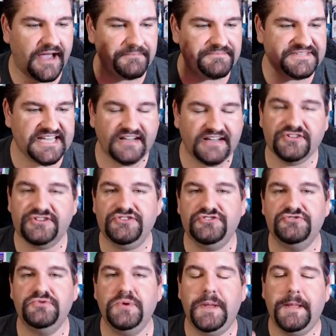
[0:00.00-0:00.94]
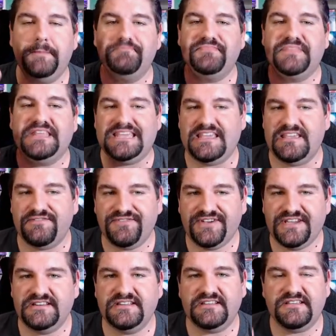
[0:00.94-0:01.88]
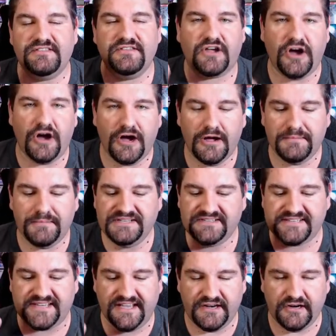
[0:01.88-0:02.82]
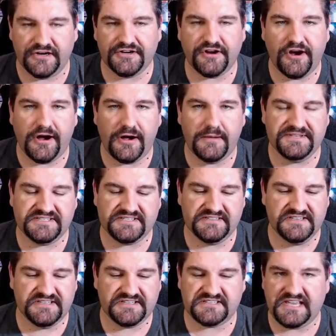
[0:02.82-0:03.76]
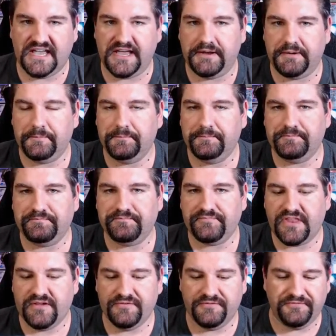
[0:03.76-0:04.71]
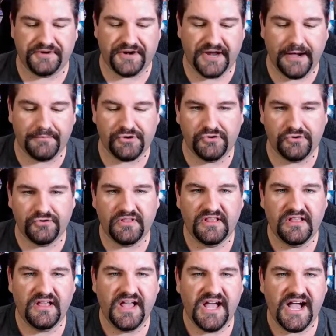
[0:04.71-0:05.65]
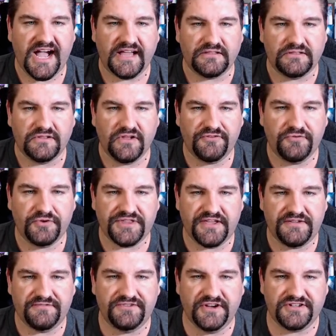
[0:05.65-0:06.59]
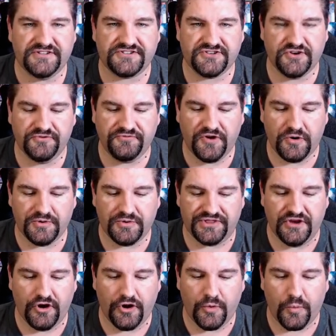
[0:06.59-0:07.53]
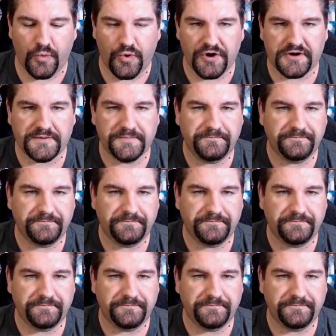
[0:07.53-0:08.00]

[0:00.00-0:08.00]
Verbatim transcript: I'm telling you, even the commons and uncommons in this set, phenomenal. I love what they've done so far with the artwork.